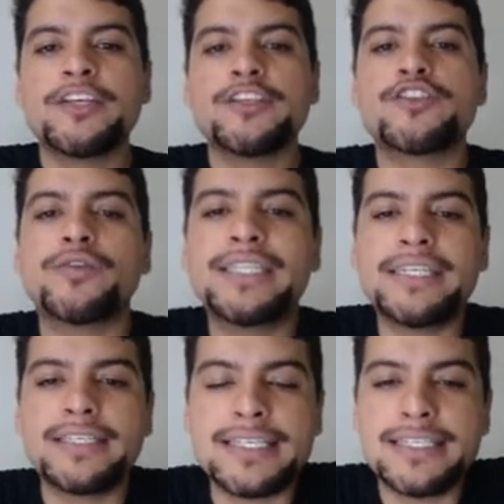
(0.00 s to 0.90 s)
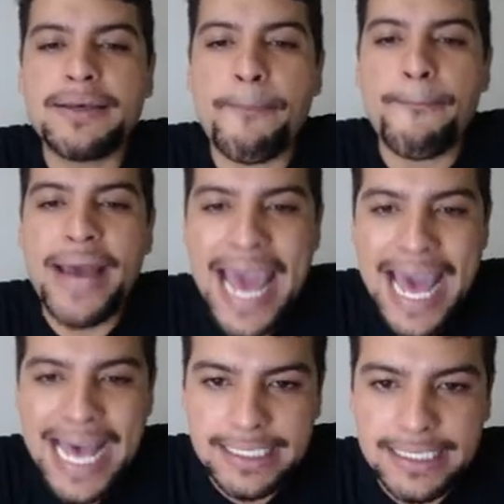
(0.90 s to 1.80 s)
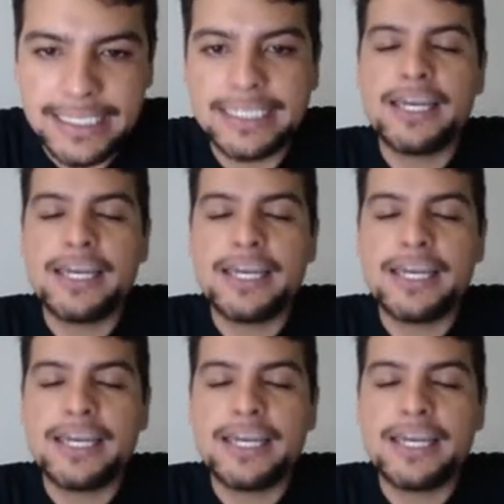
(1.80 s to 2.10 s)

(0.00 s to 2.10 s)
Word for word: So this is a past